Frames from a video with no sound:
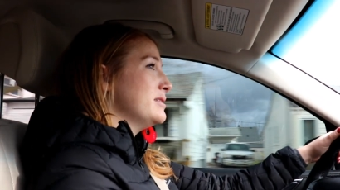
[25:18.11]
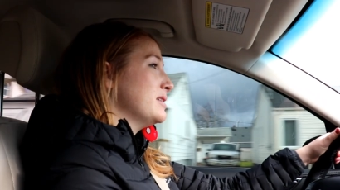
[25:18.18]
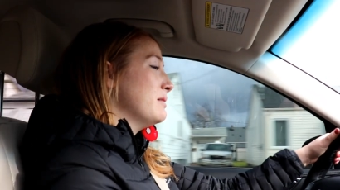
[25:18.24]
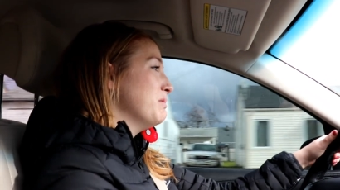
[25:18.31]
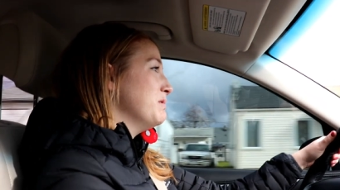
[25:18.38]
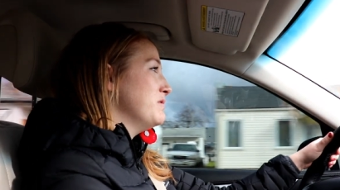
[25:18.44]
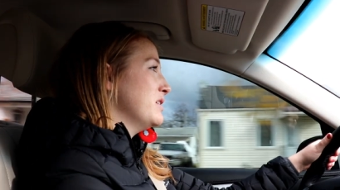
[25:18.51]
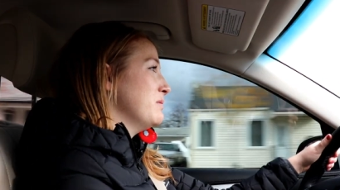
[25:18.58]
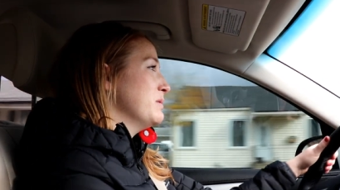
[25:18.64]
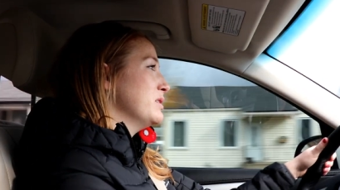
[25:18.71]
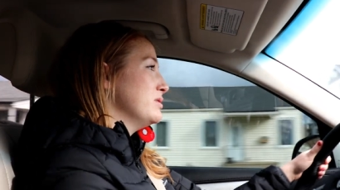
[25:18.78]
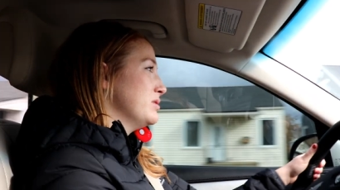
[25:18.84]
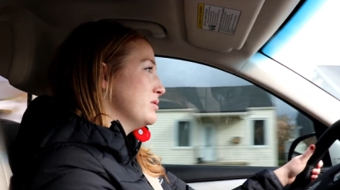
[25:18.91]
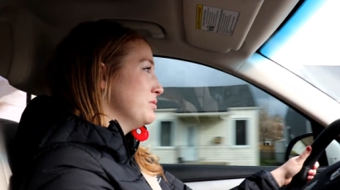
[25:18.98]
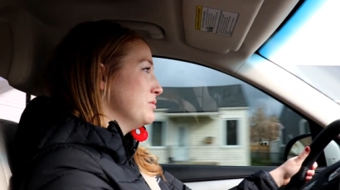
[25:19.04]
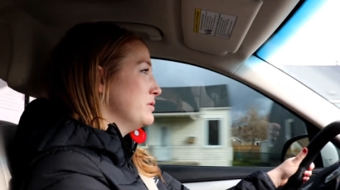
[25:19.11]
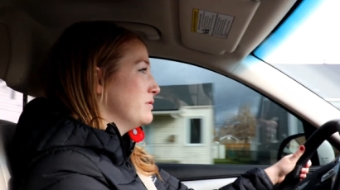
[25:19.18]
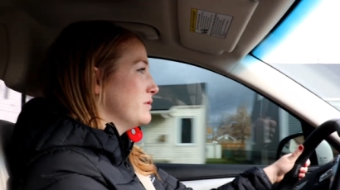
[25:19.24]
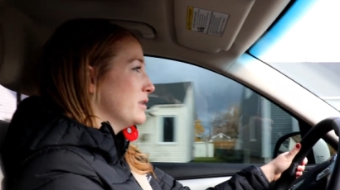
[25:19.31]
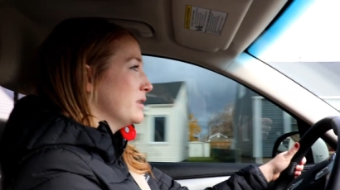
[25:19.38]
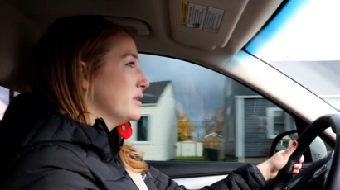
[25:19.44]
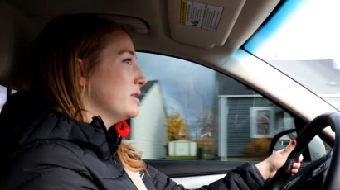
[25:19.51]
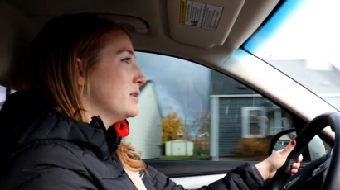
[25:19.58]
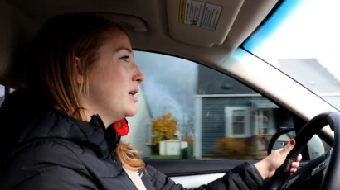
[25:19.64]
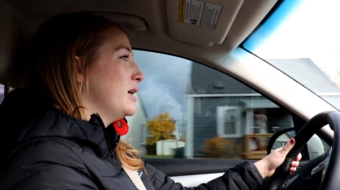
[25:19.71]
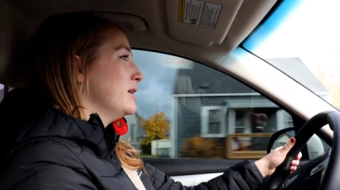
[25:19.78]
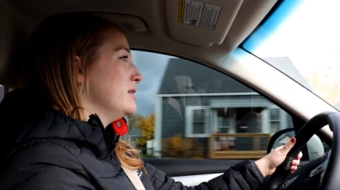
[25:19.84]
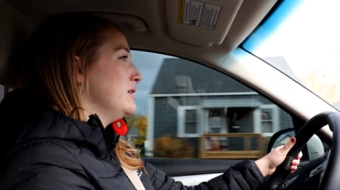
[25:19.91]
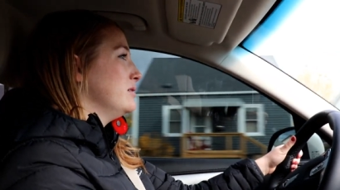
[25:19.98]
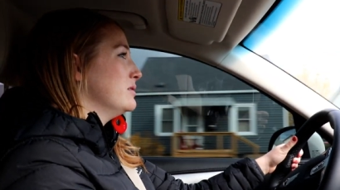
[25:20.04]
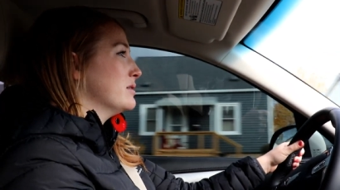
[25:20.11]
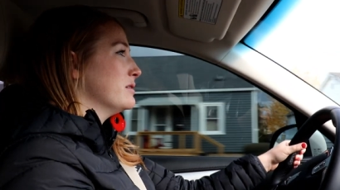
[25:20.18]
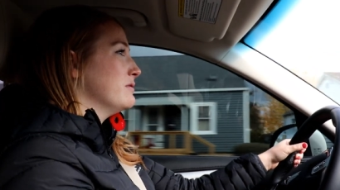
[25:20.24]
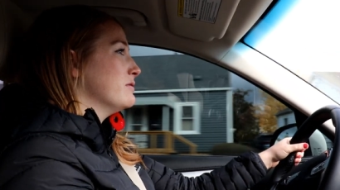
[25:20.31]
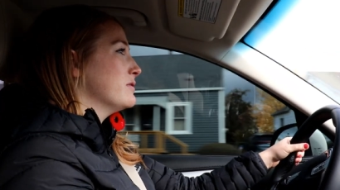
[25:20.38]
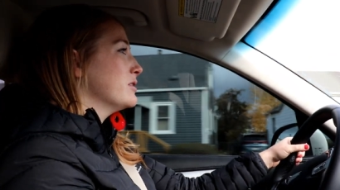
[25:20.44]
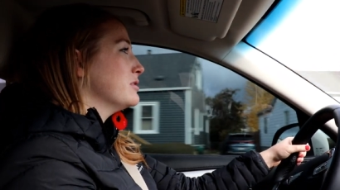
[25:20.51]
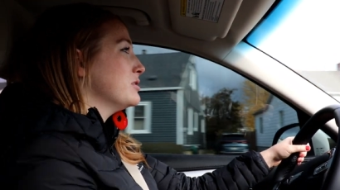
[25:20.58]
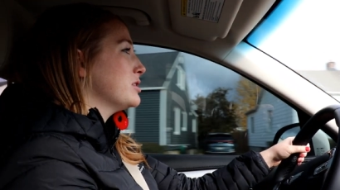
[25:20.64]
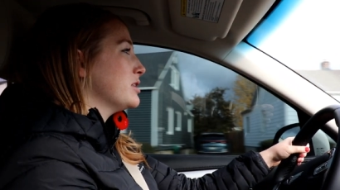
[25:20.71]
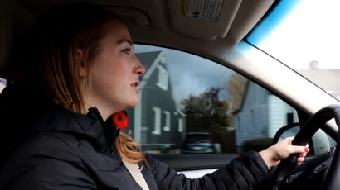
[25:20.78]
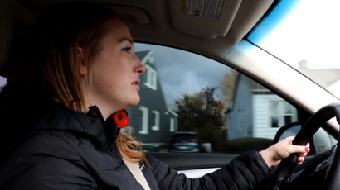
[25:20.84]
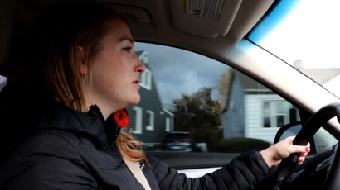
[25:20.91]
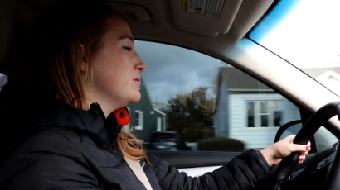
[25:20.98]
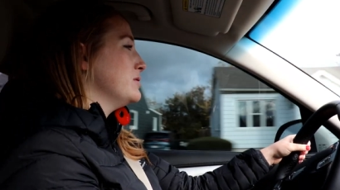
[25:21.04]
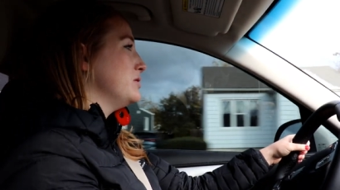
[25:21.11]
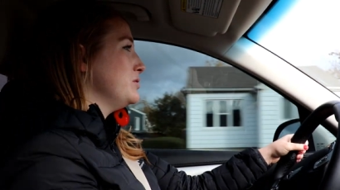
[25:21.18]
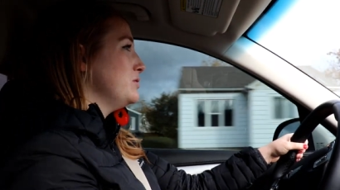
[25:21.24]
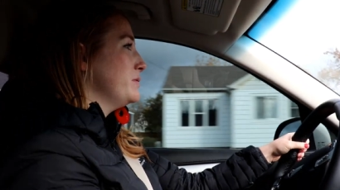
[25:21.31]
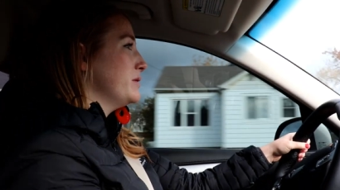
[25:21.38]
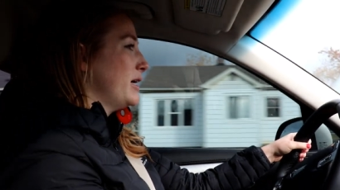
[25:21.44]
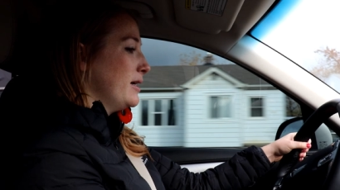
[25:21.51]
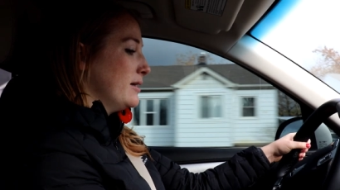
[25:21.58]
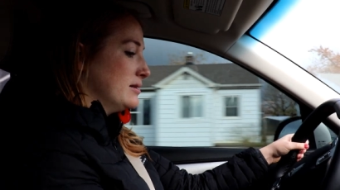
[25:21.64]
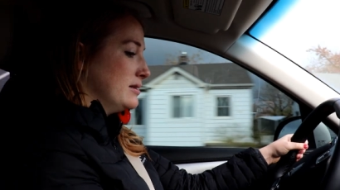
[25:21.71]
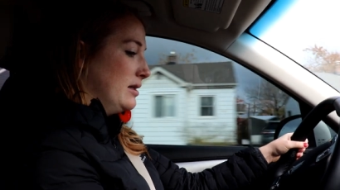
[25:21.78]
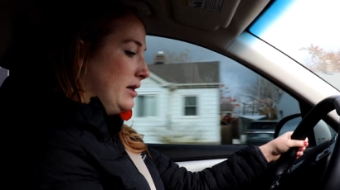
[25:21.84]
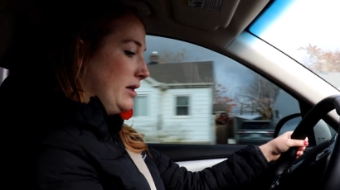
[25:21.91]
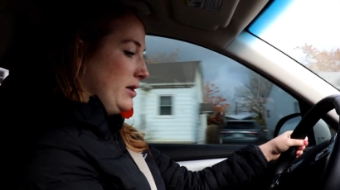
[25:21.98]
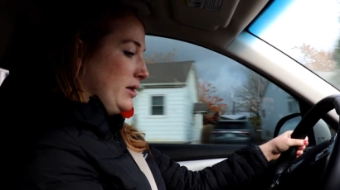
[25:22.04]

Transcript: Some of them are zoned for a legal conversion to a duplex.